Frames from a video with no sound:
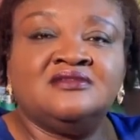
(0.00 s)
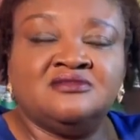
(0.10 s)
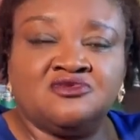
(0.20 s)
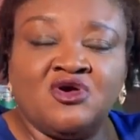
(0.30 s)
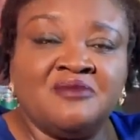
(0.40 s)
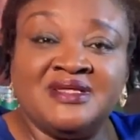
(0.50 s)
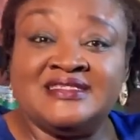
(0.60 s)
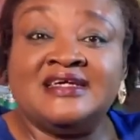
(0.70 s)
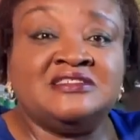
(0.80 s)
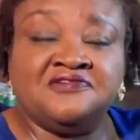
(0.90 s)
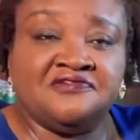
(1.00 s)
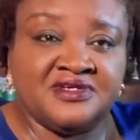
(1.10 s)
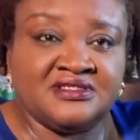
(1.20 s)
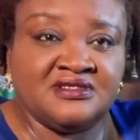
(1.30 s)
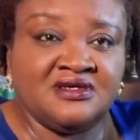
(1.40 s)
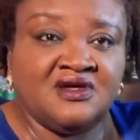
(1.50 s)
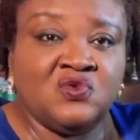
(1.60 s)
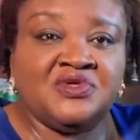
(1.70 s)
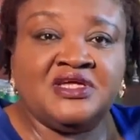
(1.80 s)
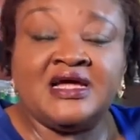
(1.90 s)
requirements are different.
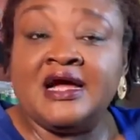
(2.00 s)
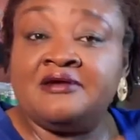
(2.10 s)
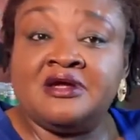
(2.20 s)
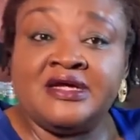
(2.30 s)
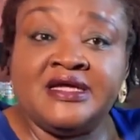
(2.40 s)
We need agri